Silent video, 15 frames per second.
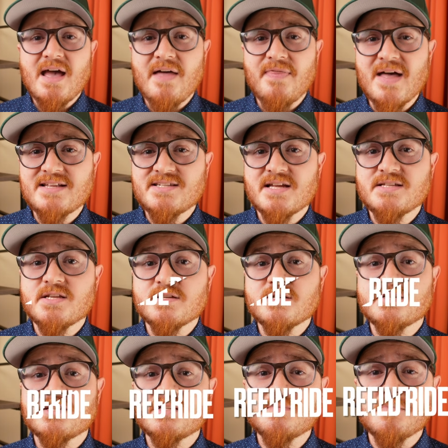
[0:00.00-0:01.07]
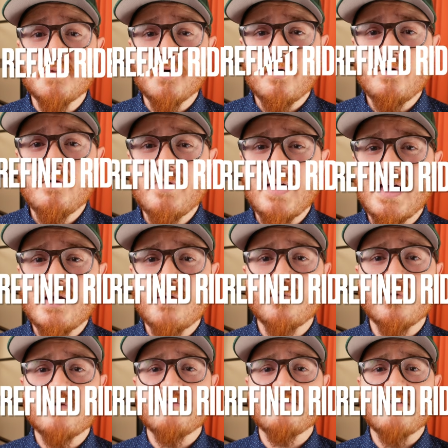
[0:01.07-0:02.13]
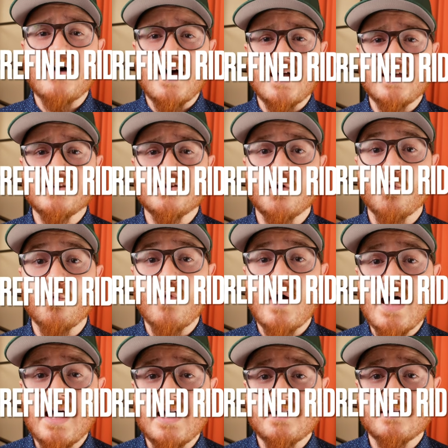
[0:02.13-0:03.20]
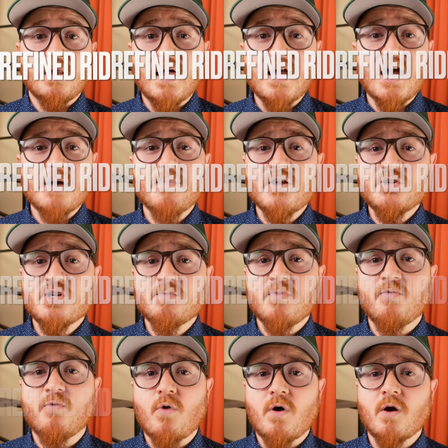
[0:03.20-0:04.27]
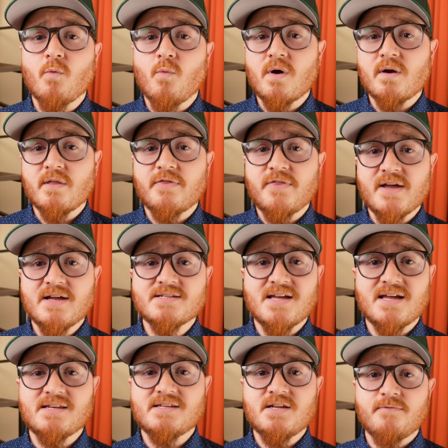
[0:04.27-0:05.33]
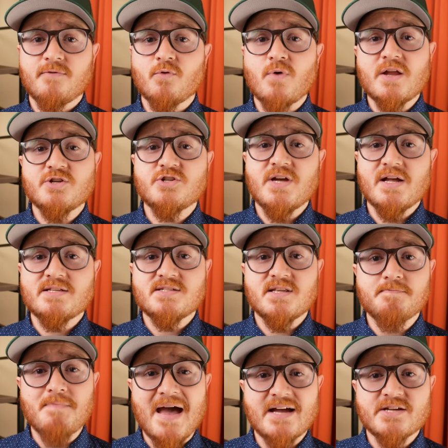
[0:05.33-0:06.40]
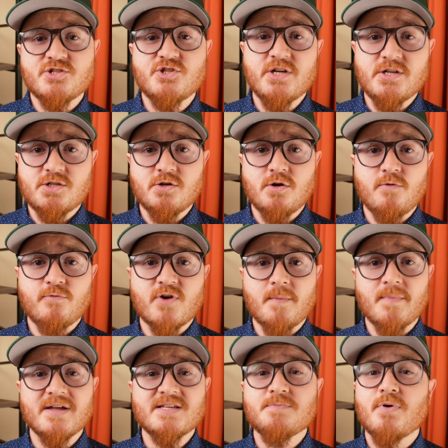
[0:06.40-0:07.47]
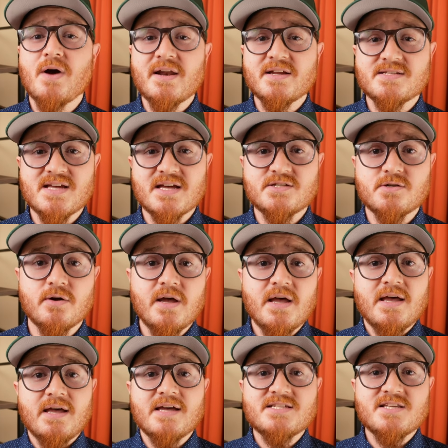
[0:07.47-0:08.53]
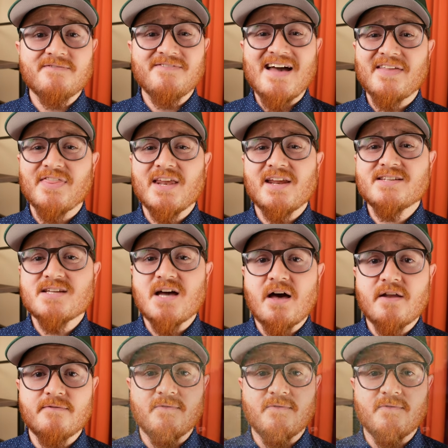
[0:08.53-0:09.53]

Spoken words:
And that's its smooth and refined ride. Like I mentioned before, one of the things that differentiates the Max G2 from its predecessor is the fact that it's got